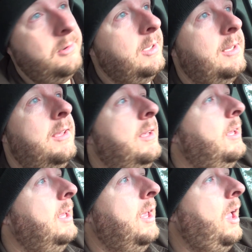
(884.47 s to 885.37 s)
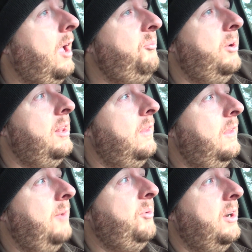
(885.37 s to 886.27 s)
Like, I put
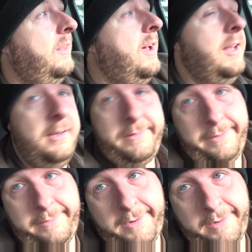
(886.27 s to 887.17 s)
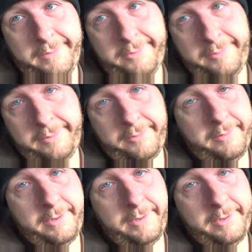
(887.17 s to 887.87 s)
a lot into that car too, you know.